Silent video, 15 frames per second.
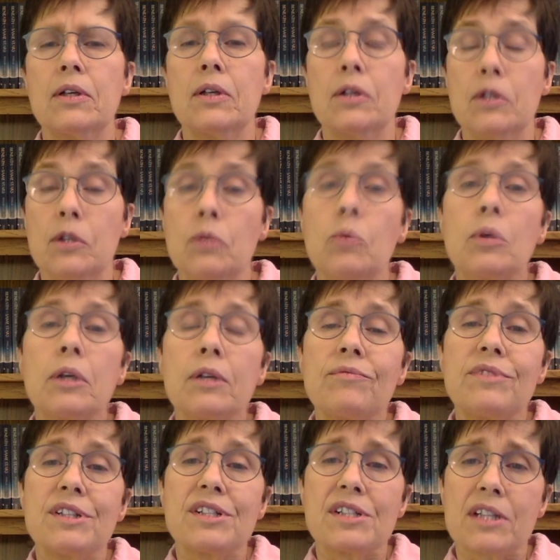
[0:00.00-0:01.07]
you would have
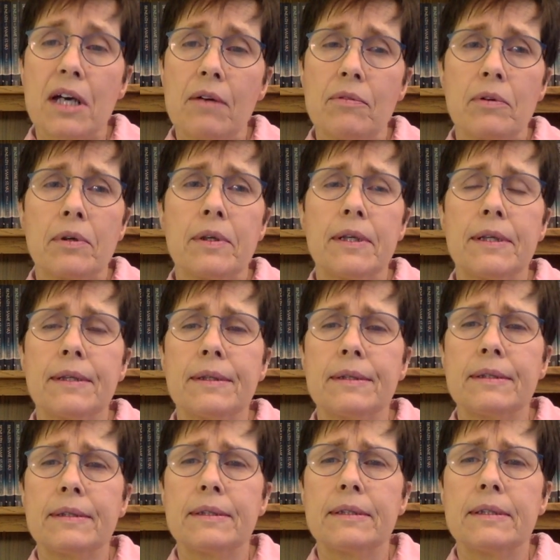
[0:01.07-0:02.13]
discovered
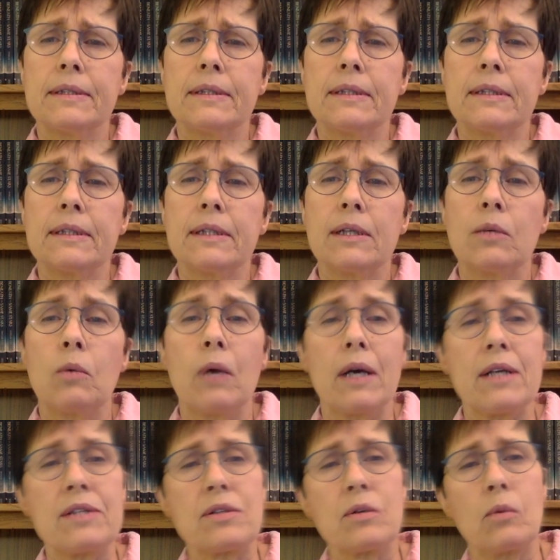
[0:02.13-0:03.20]
a
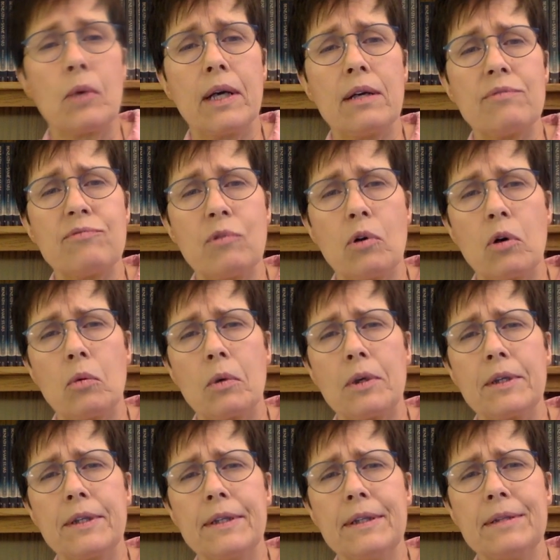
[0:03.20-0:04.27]
wiser way
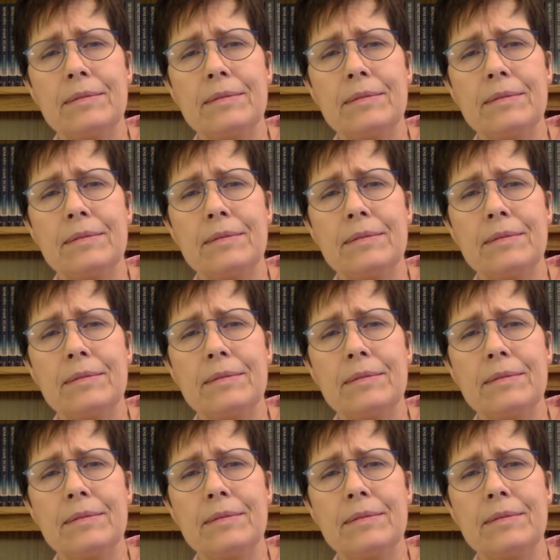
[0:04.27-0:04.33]
forward.